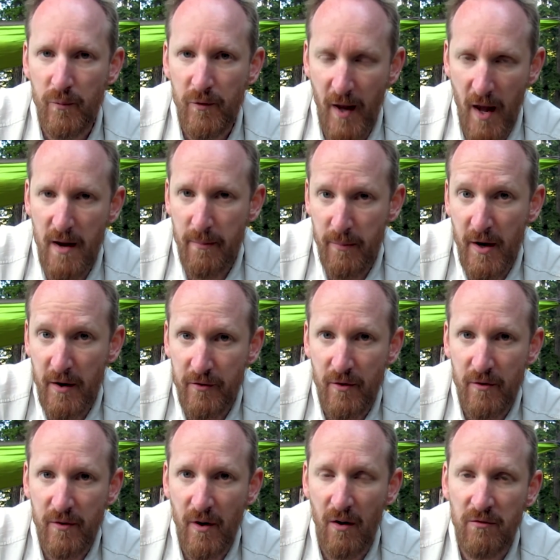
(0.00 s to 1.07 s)
Take
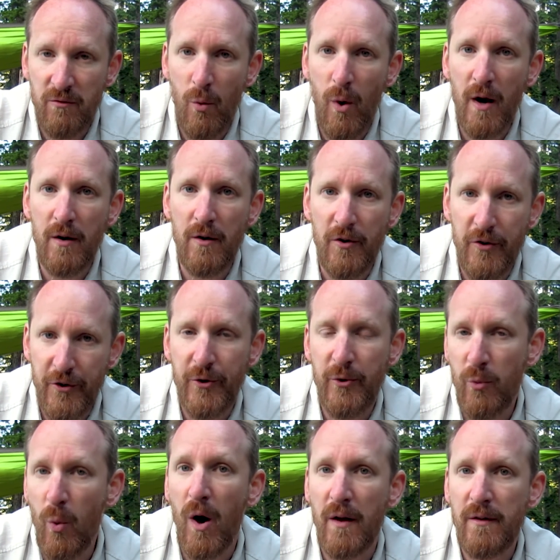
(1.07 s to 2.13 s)
pictures of what
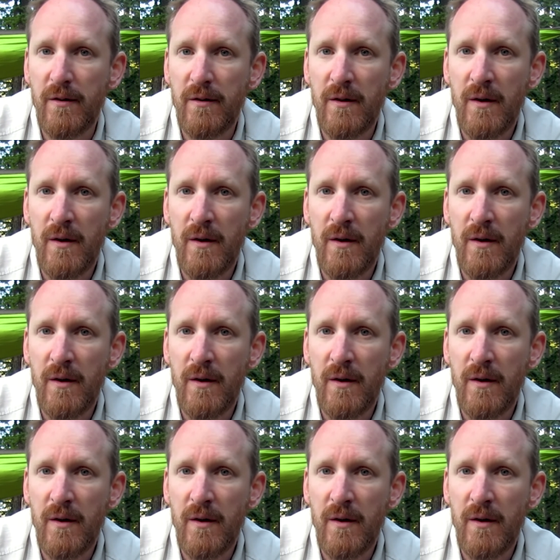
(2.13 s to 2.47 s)
you want.